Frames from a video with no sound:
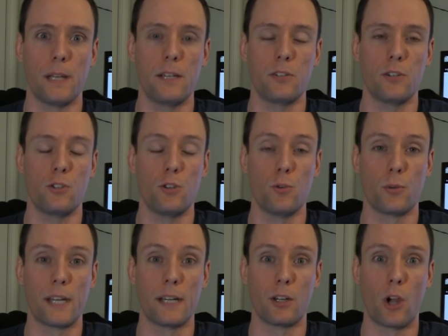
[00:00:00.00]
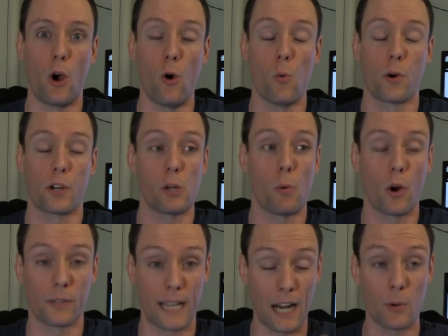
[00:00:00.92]
places you can go where you
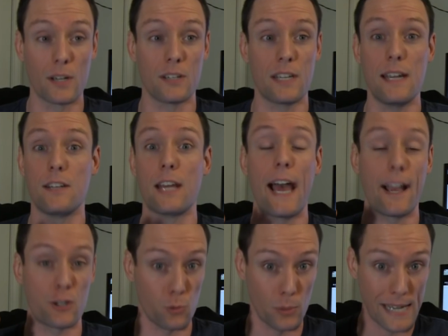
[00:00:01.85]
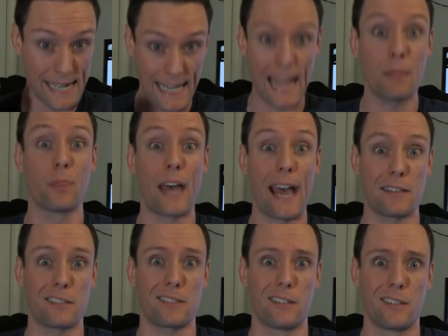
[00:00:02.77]
are guaranteed to actually get
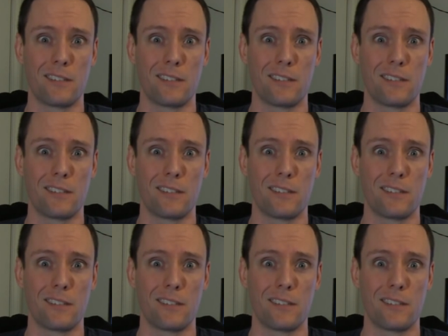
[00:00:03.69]
that.